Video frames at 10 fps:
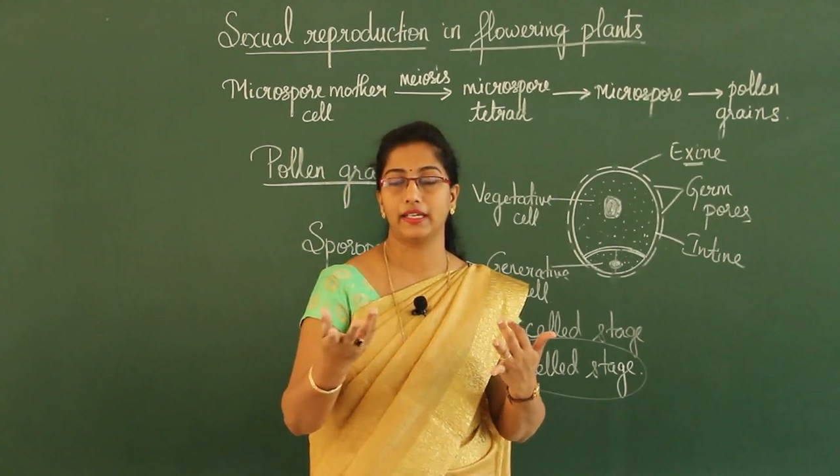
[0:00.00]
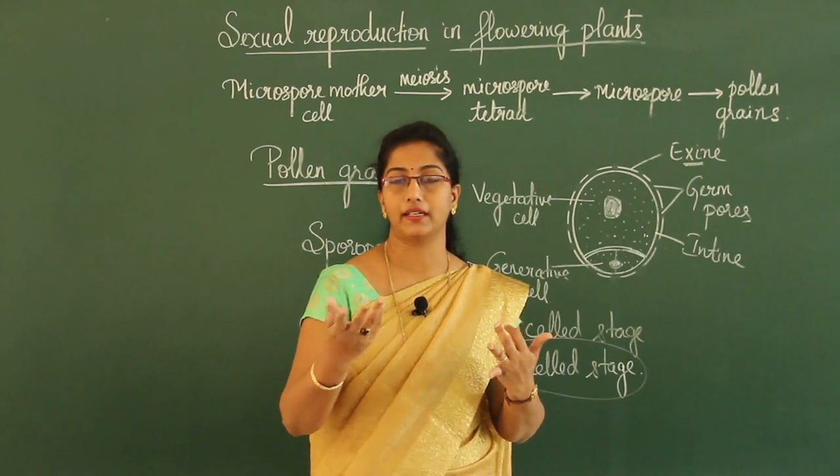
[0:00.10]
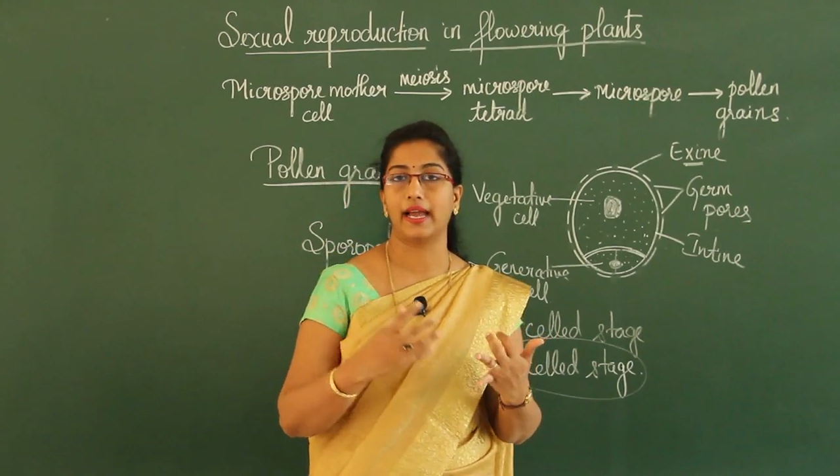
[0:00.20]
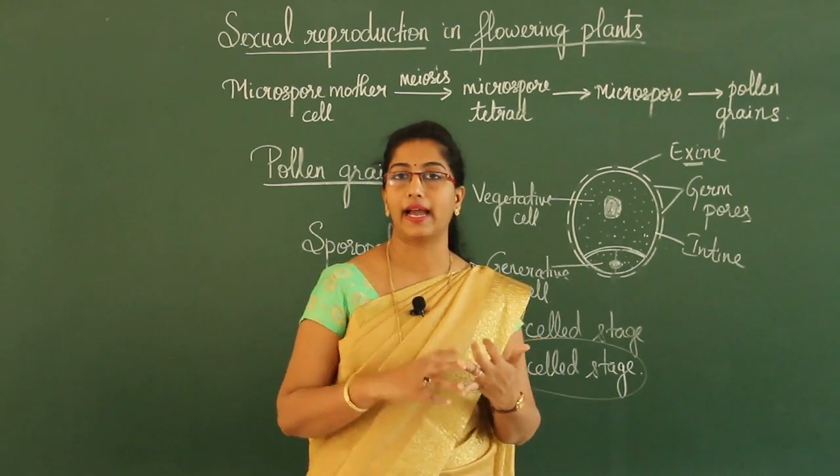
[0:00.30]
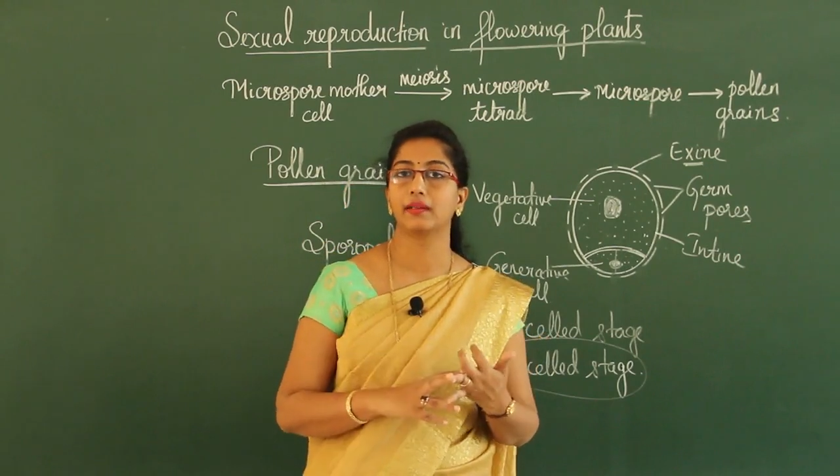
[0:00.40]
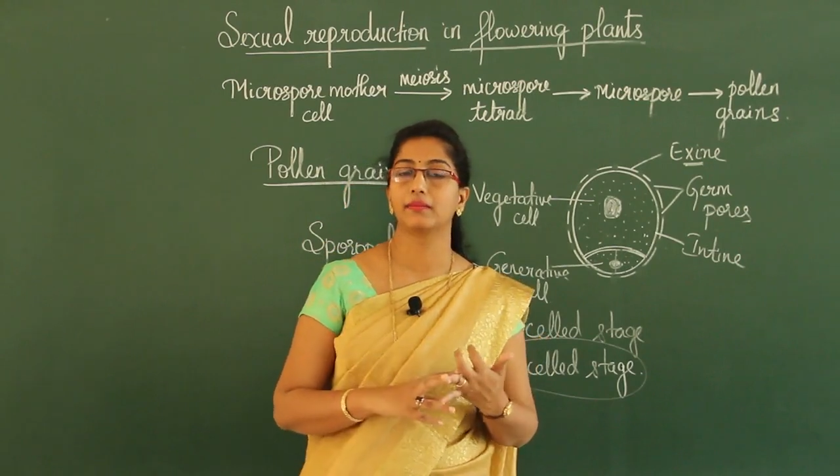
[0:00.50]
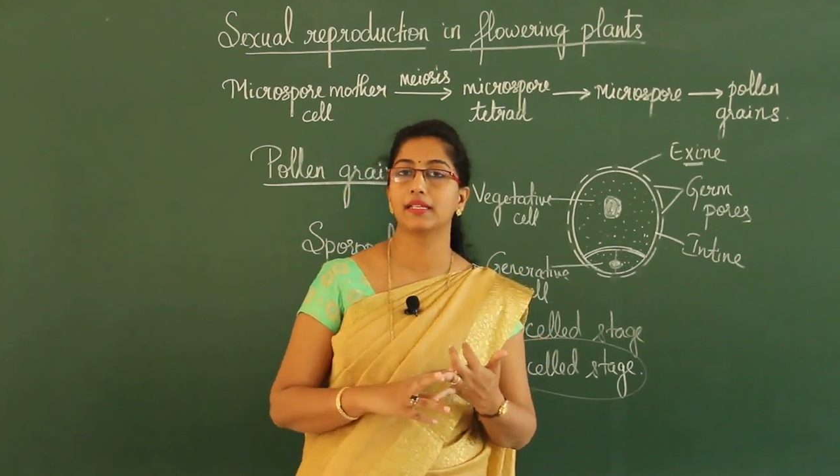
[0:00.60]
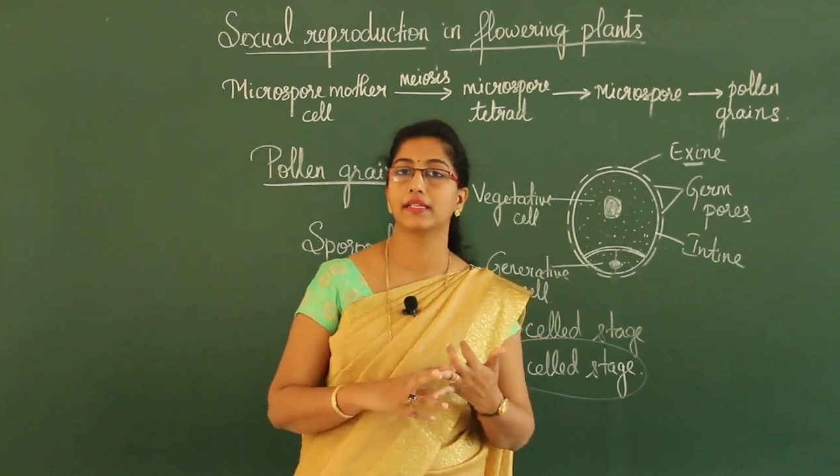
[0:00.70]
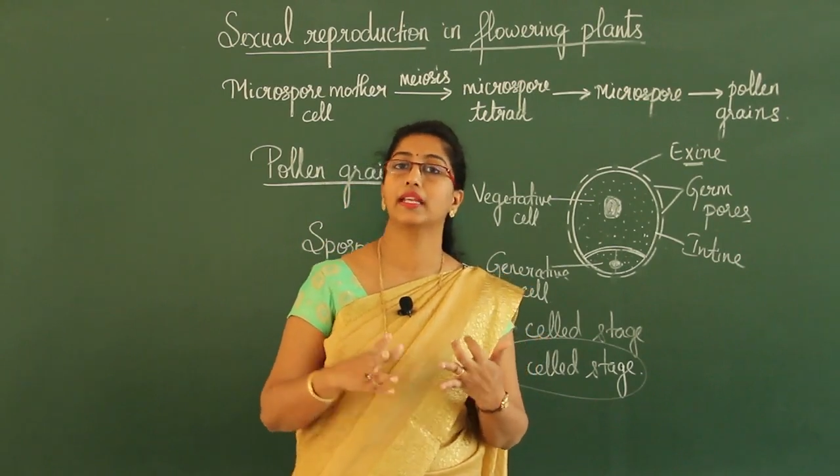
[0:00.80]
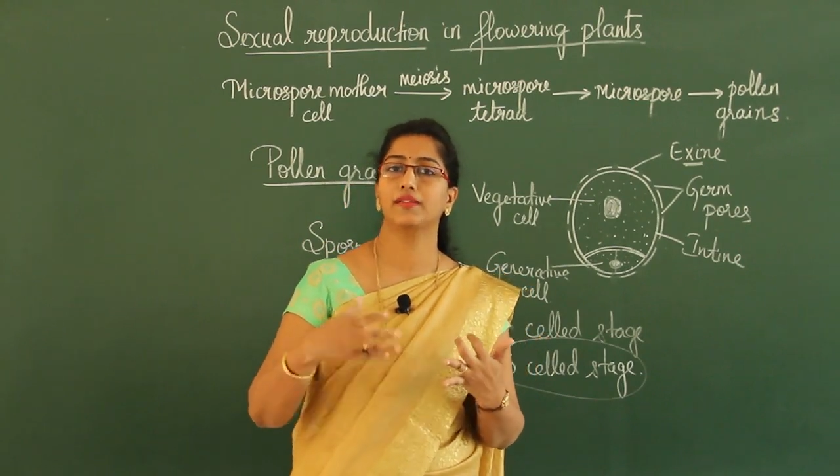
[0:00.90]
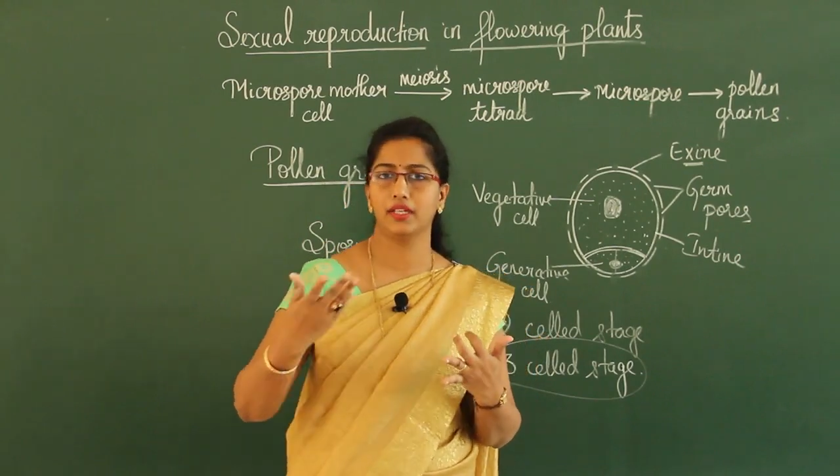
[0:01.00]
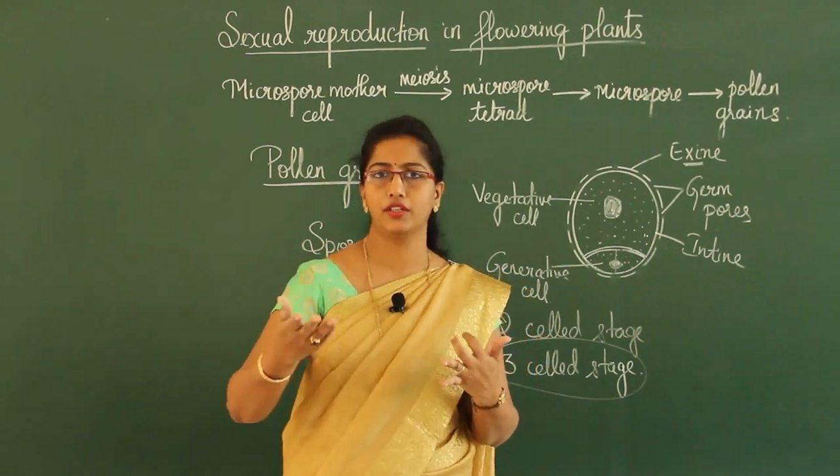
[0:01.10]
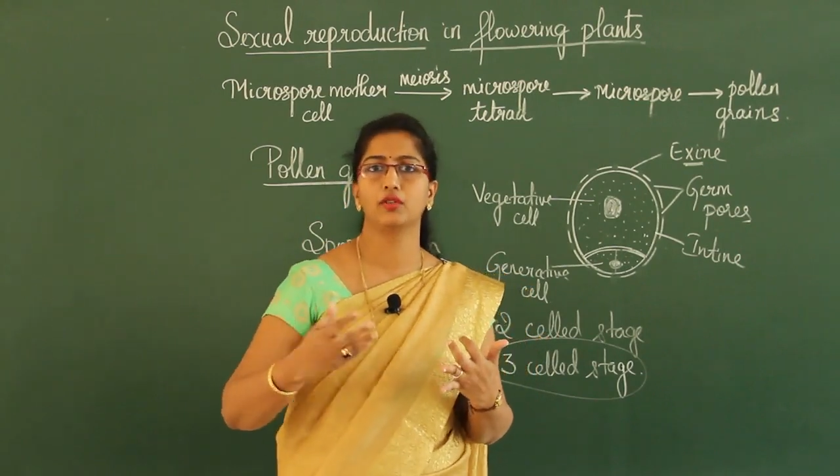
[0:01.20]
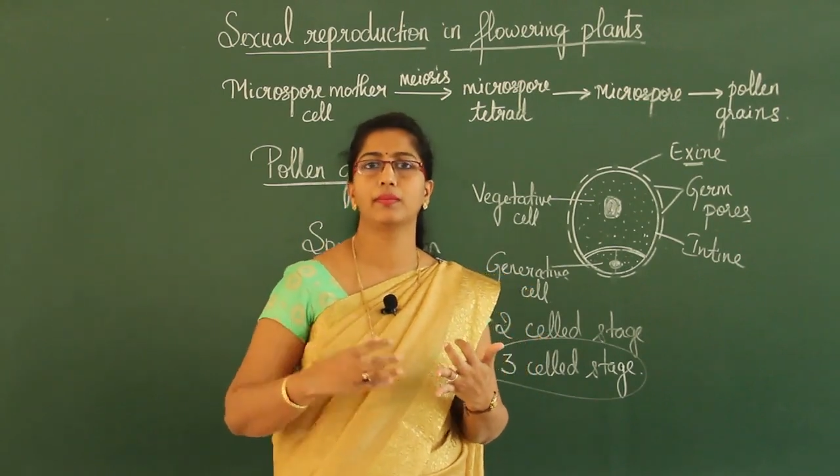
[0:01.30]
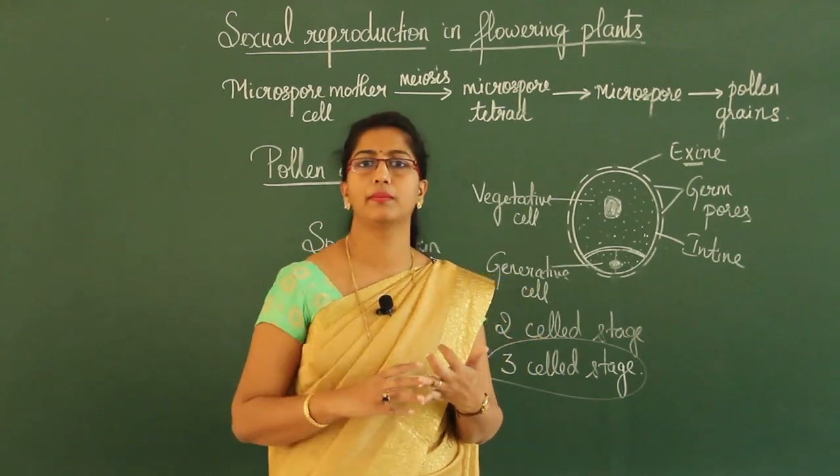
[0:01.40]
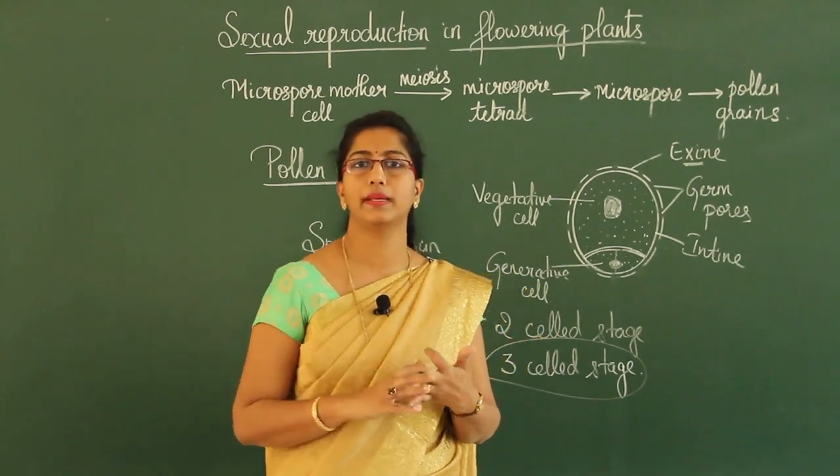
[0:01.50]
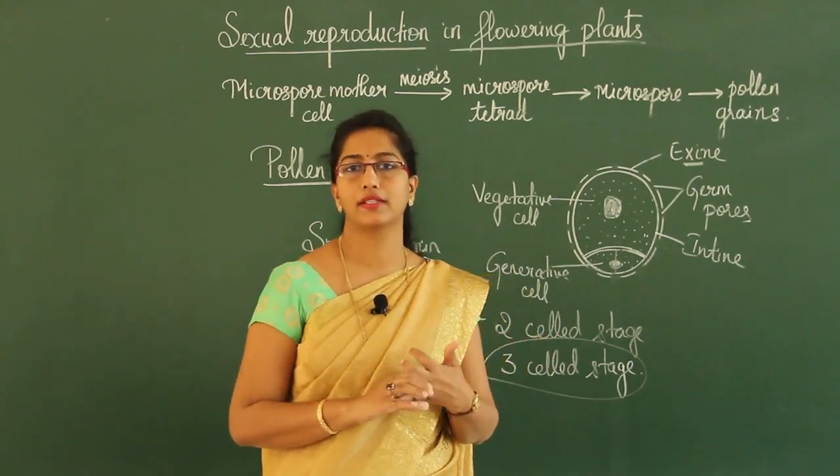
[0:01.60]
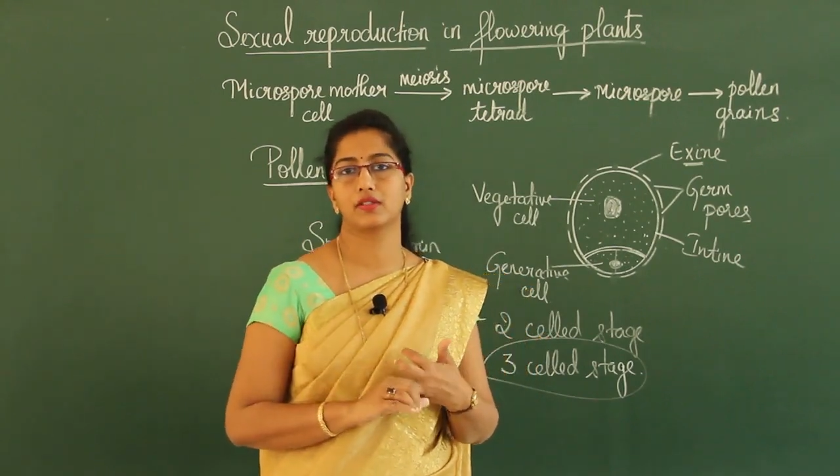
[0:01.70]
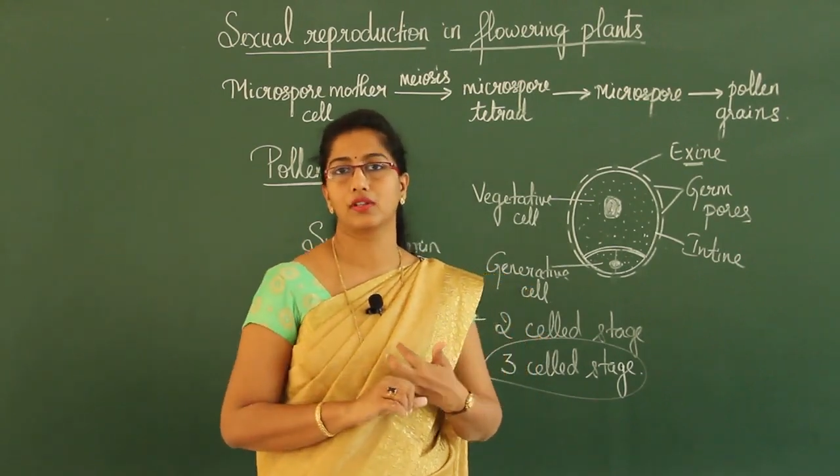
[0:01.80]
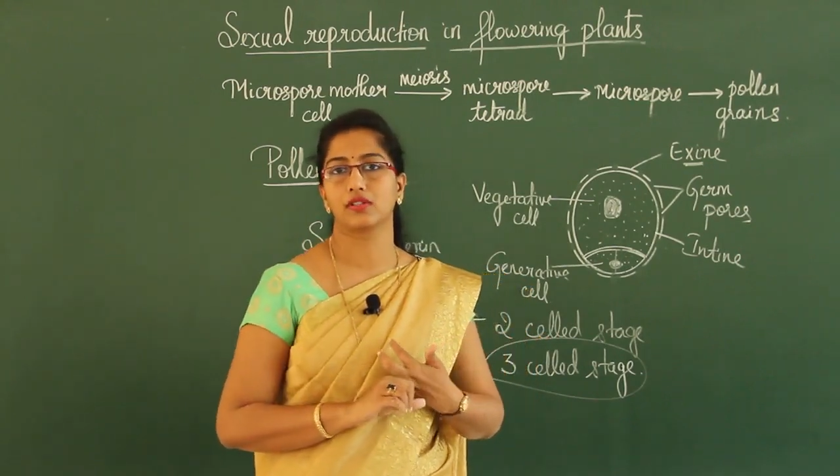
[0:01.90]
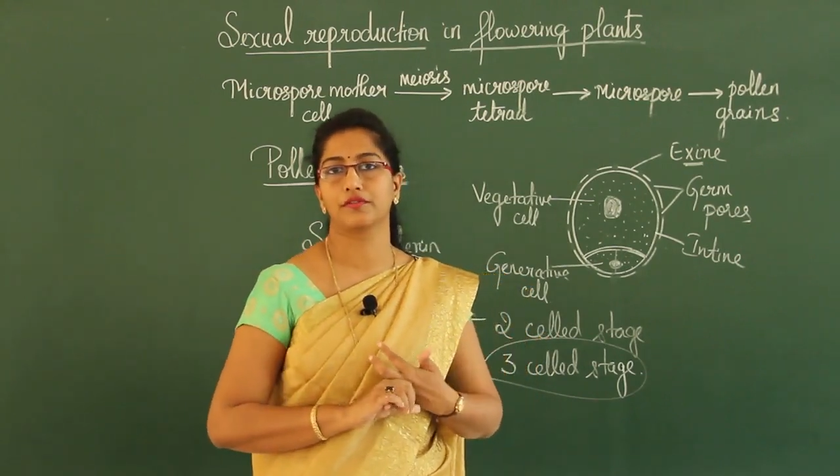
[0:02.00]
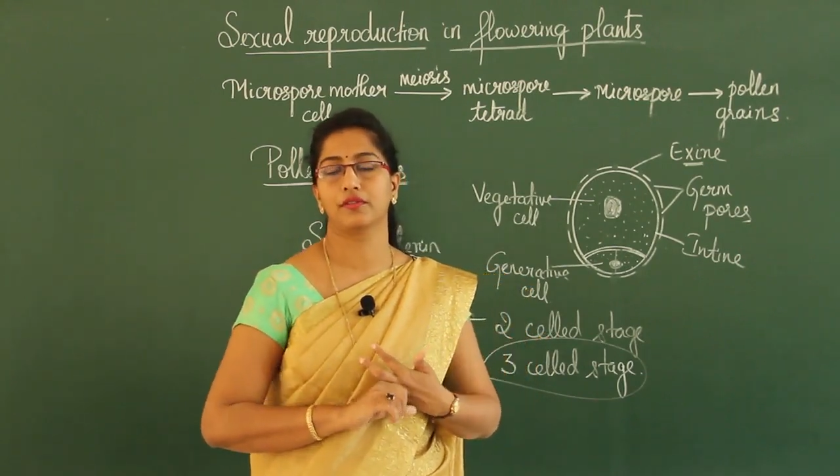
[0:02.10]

in animals and even in human beings also,